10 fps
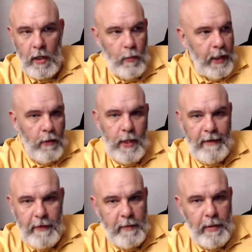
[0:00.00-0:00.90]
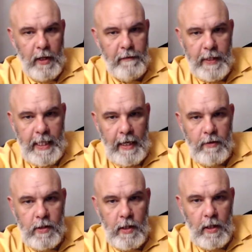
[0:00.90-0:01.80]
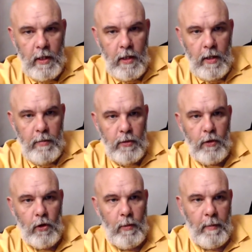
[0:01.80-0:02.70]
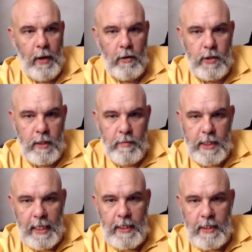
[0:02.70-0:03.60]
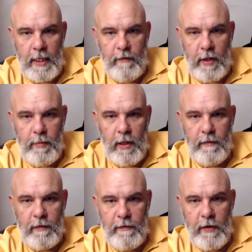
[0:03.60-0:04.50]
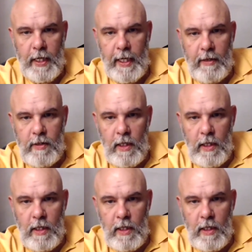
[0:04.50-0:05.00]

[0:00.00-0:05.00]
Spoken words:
We don't live in a perfect house, but nor am I posting pretending to live in a perfect fucking house.